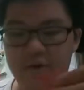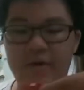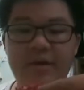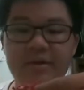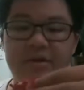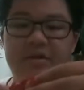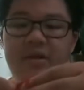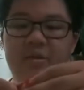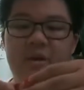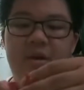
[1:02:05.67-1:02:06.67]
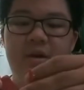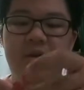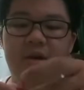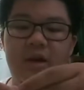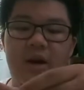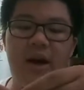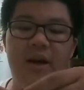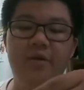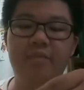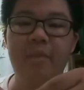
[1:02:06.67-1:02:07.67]
router is gonna be
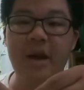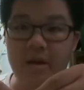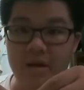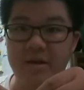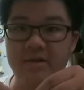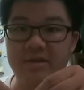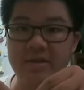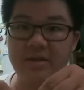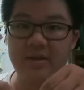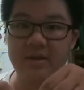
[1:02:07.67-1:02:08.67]
under maintenance.